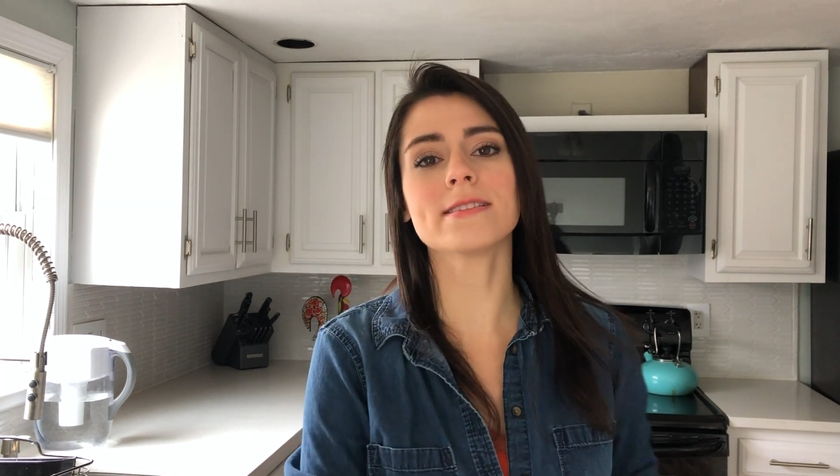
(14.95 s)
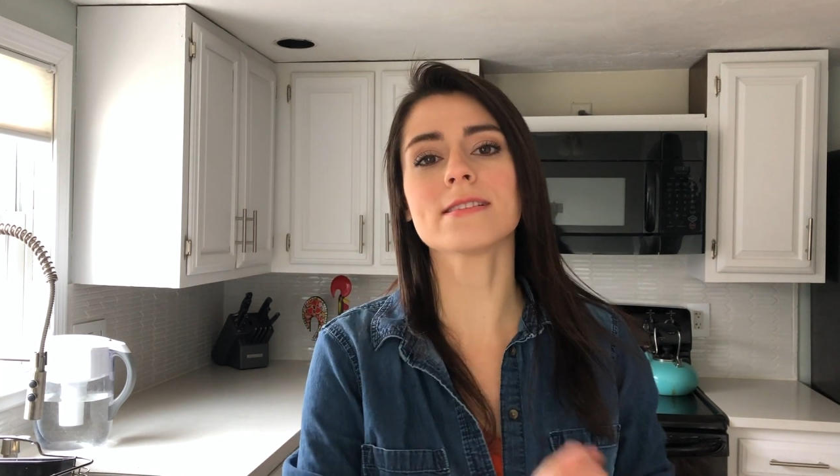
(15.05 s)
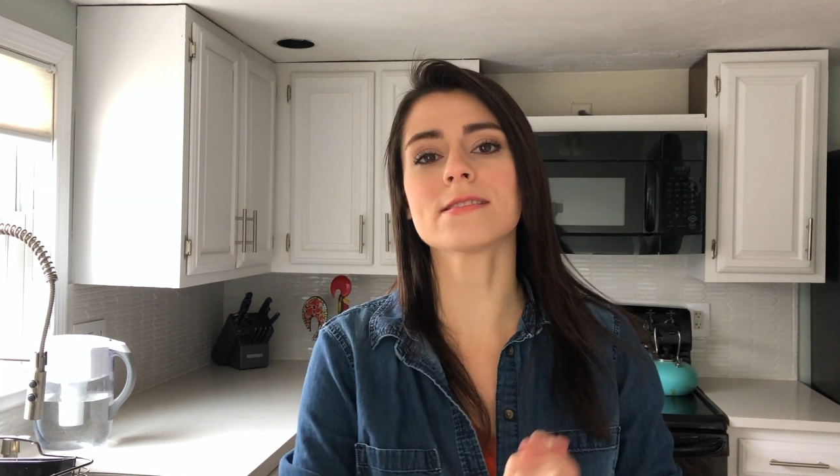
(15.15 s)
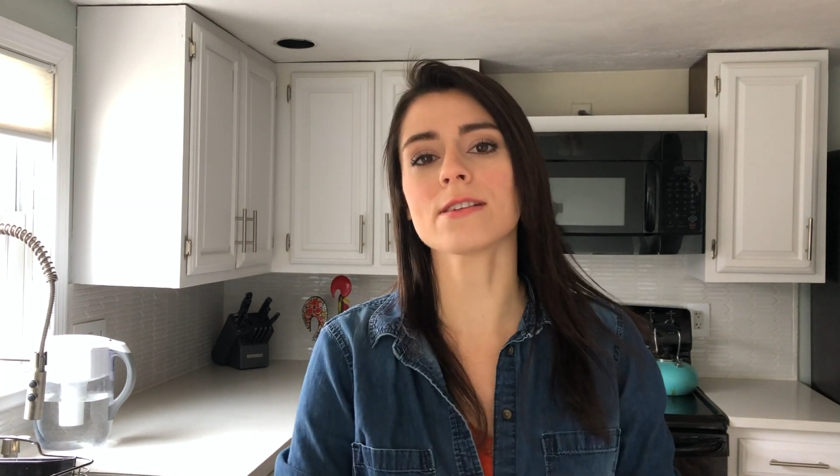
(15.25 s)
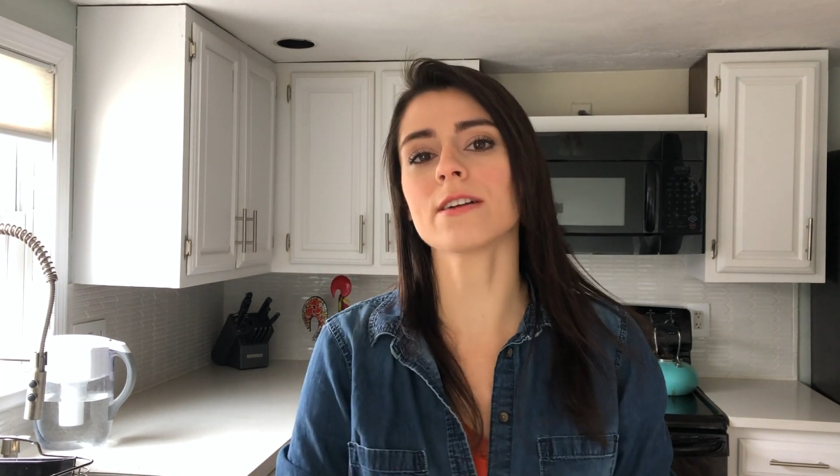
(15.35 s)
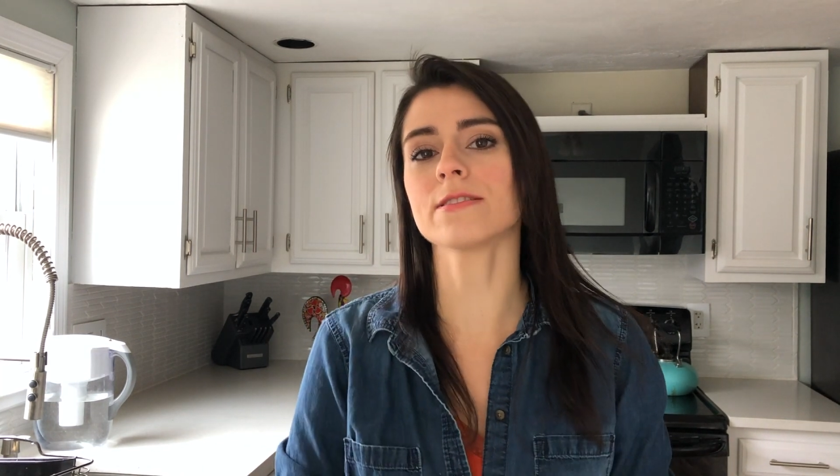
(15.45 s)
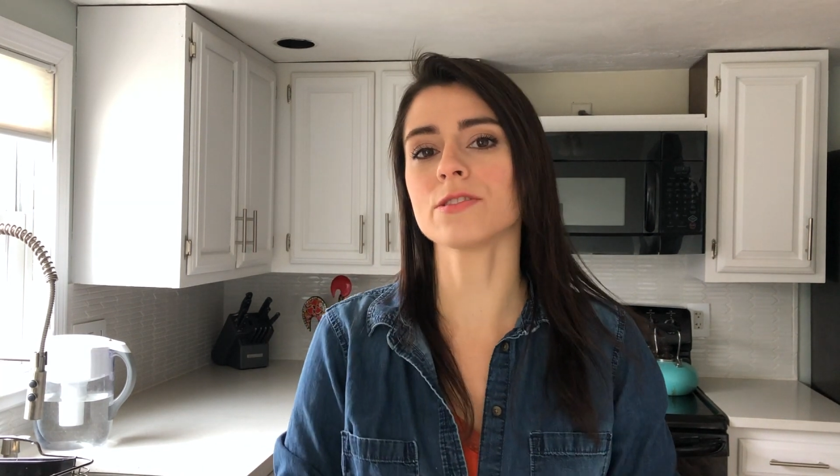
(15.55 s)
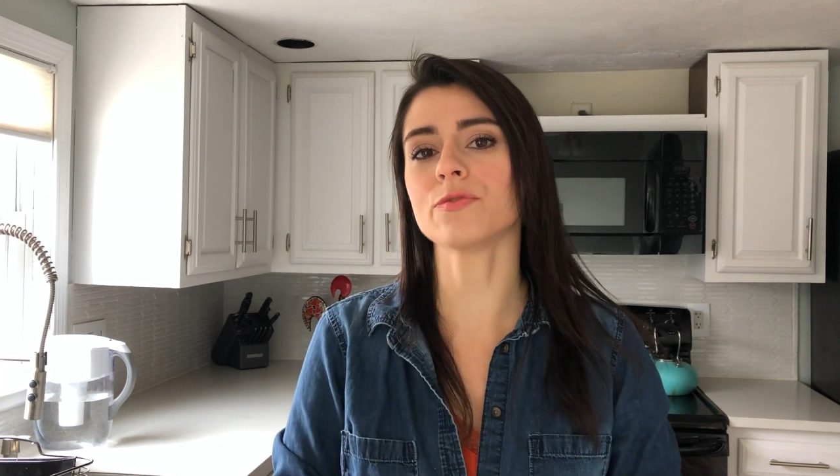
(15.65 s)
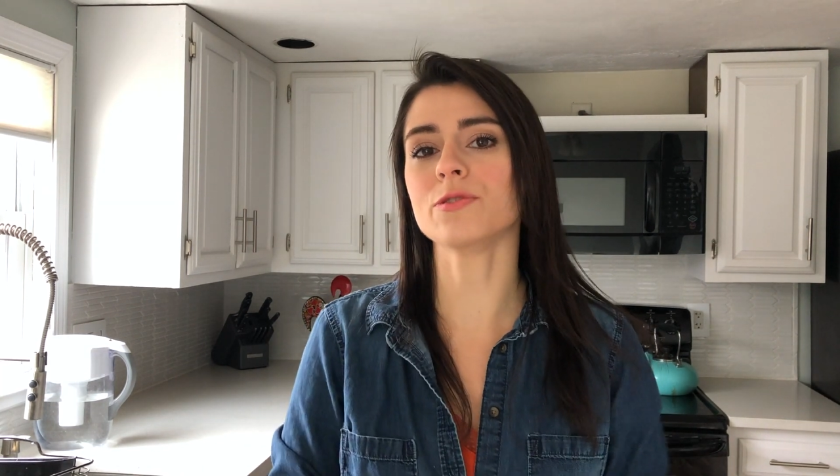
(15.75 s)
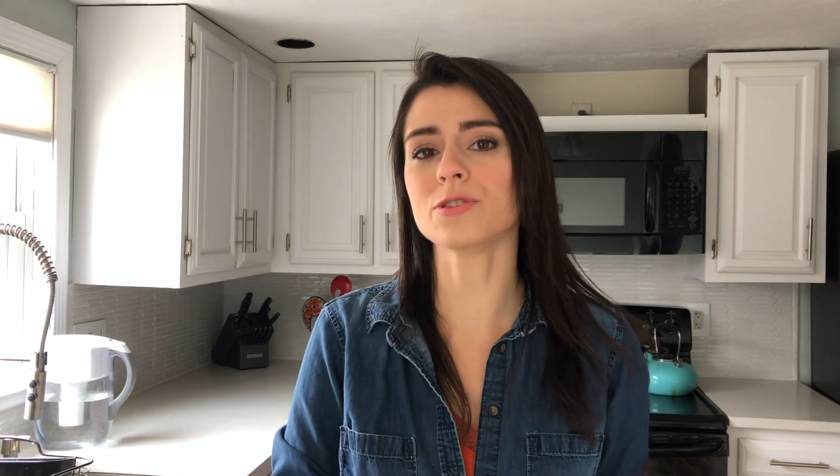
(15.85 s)
to start
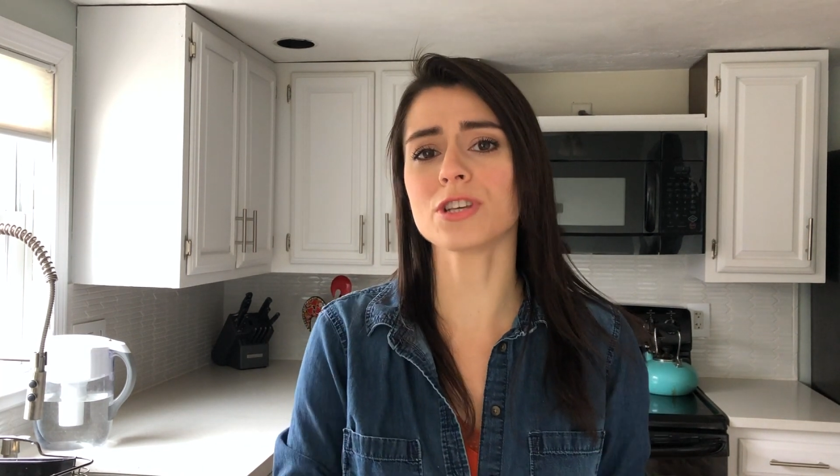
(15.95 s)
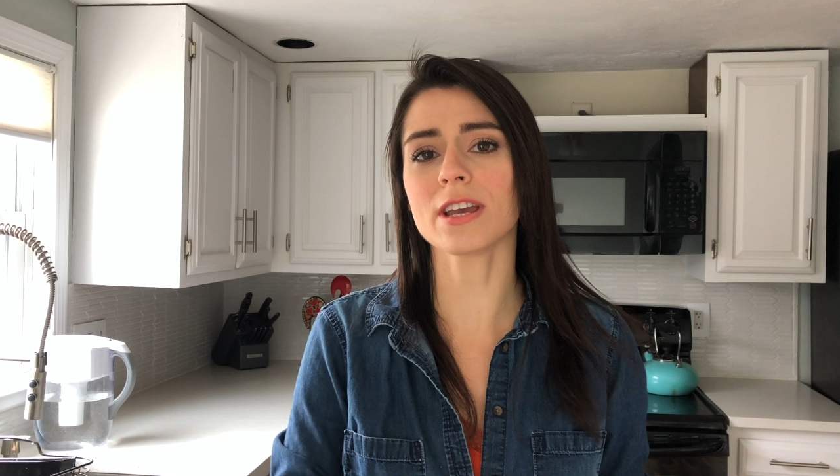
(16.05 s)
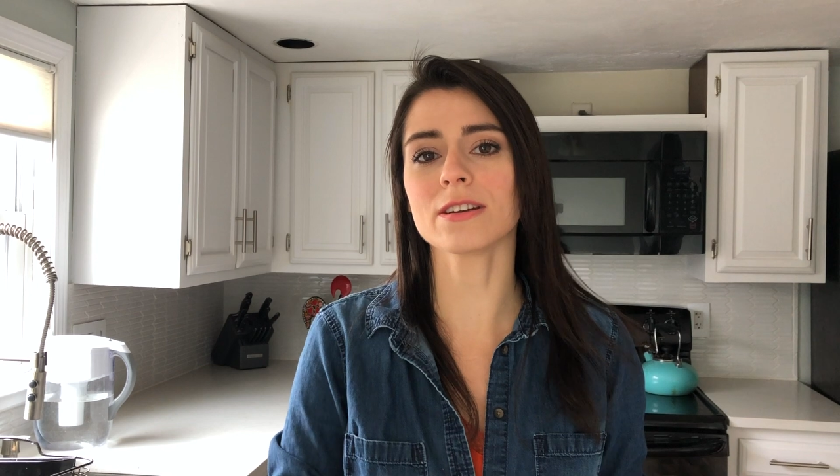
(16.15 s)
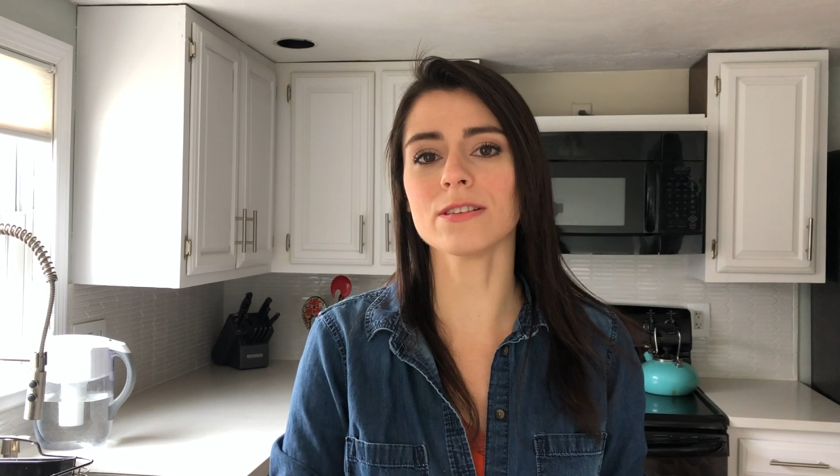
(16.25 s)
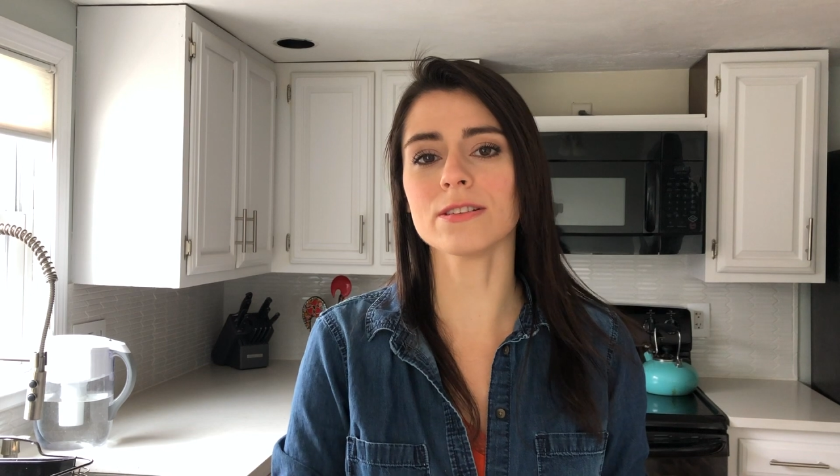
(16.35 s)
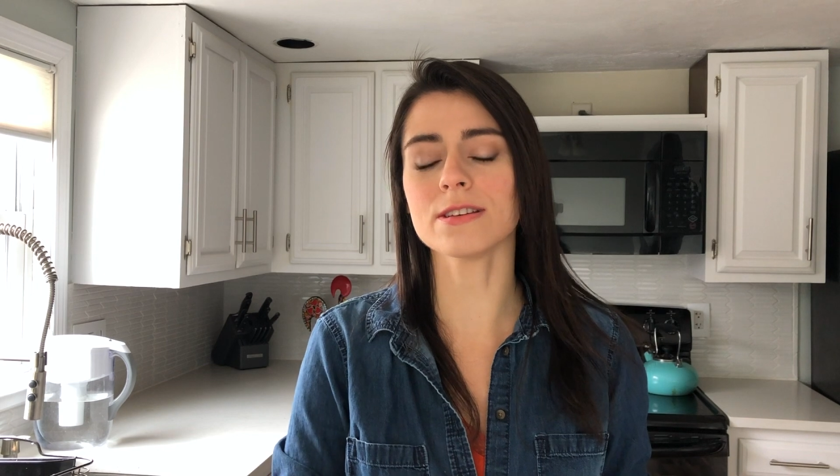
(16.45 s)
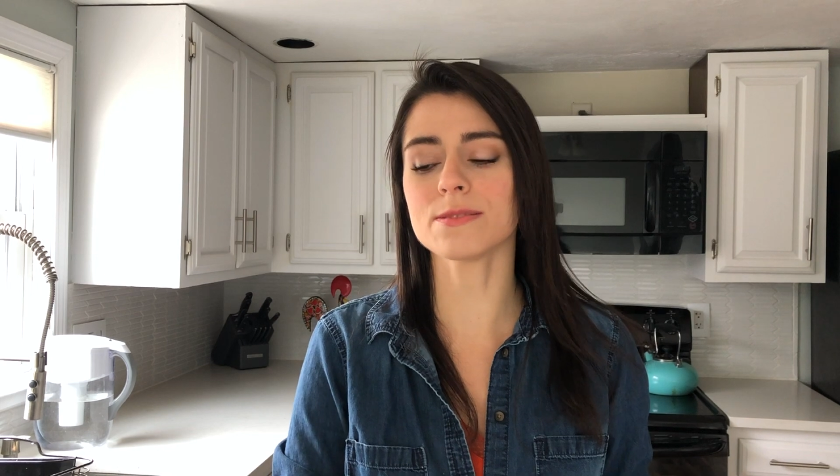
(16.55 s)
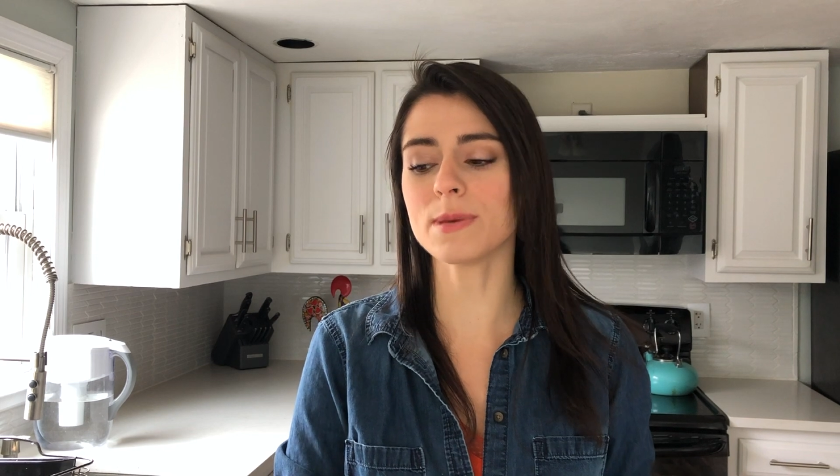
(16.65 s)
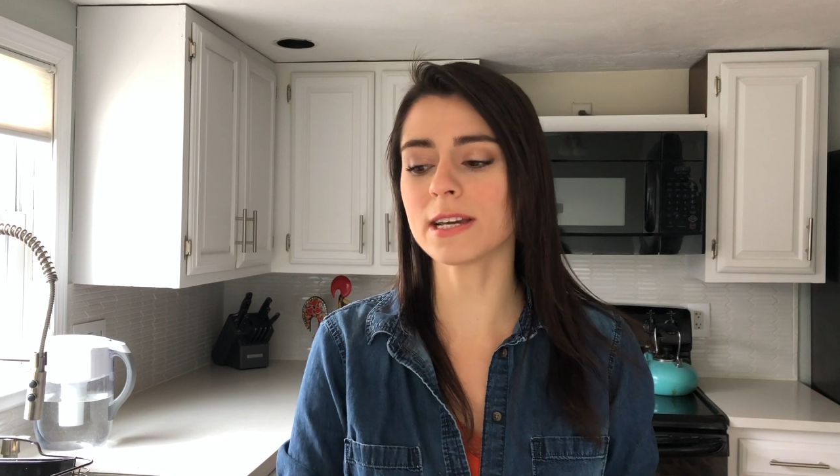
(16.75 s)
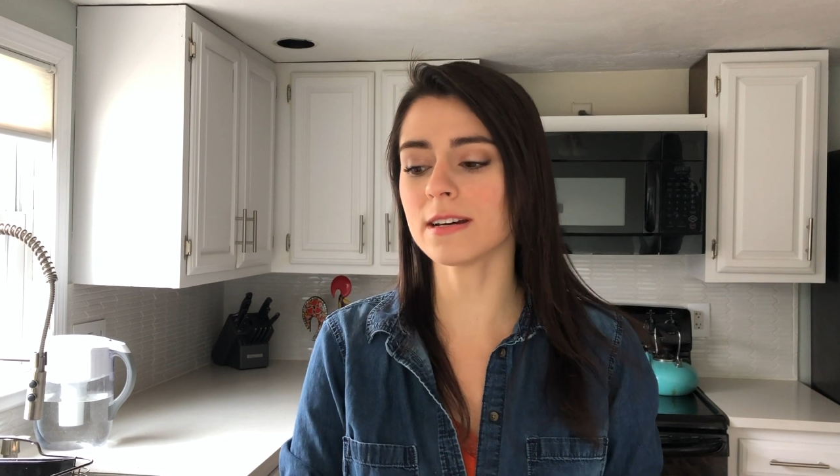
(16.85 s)
this food channel is
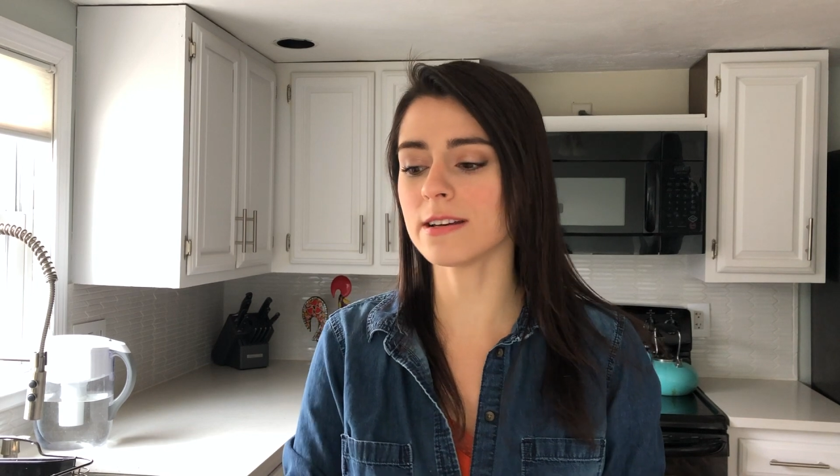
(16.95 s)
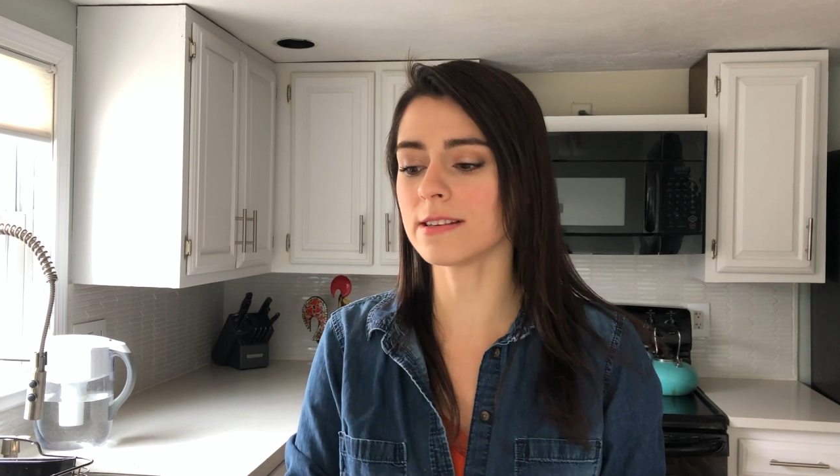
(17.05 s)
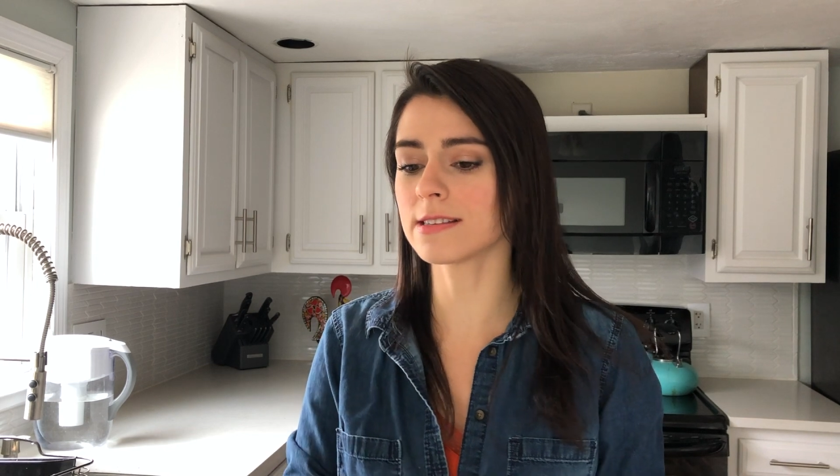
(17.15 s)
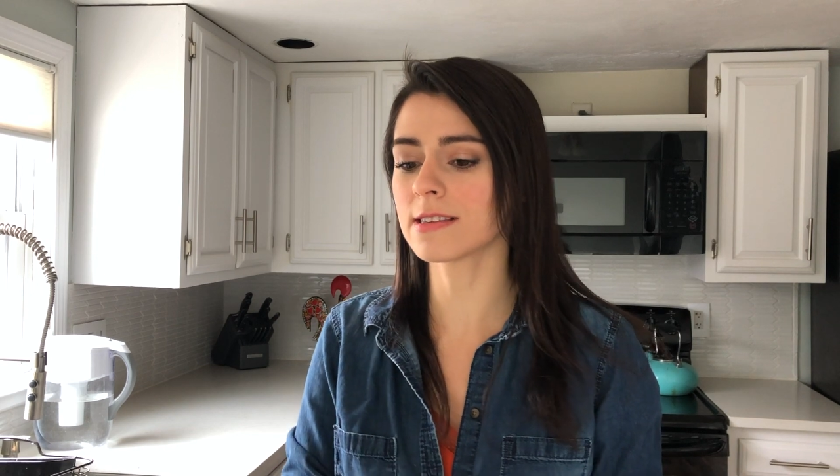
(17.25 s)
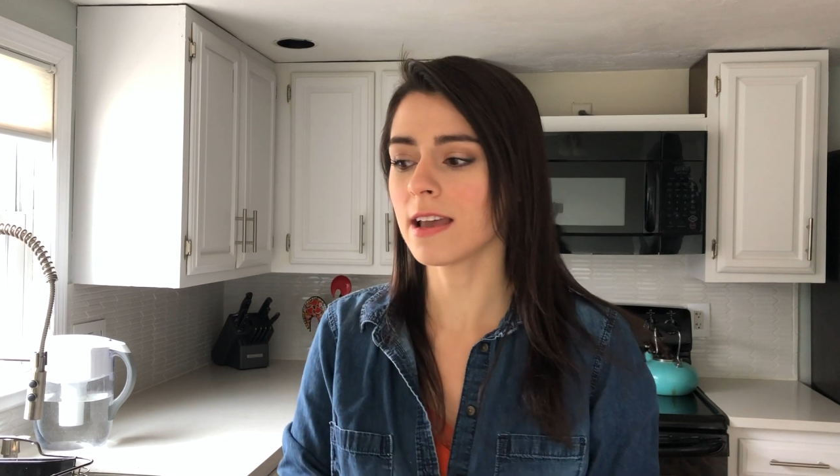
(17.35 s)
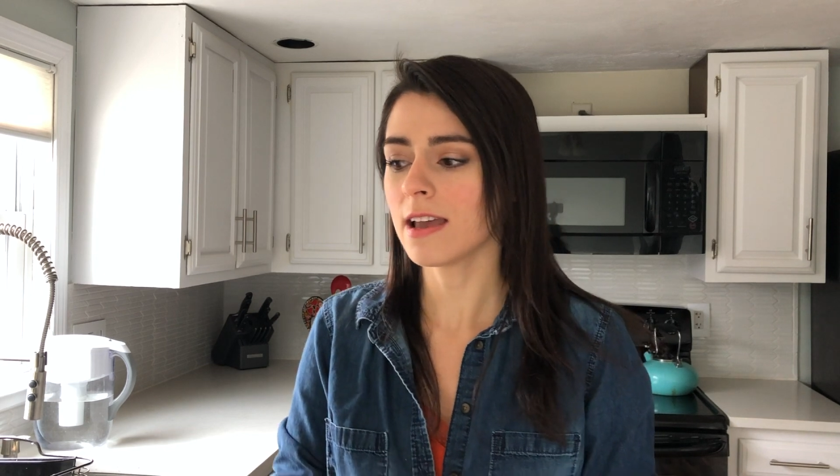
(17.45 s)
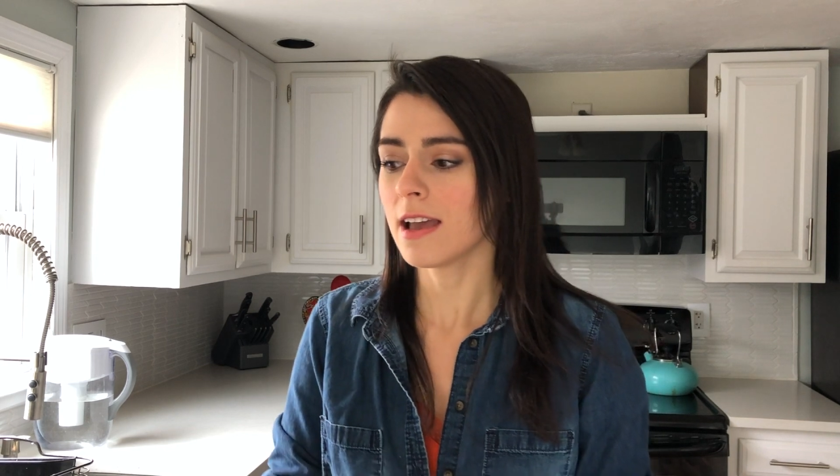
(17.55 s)
because,